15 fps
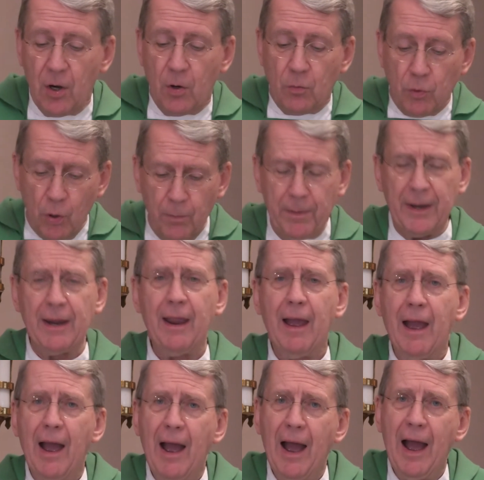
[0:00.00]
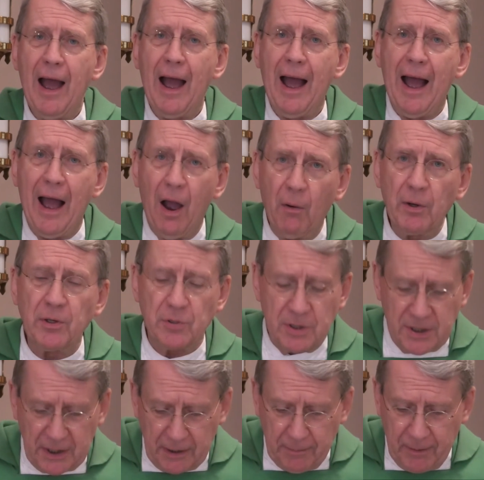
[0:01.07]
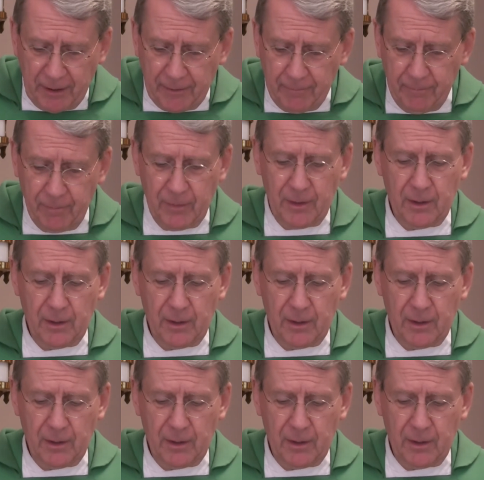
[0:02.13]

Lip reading: "Ruby, how are you sleeping?"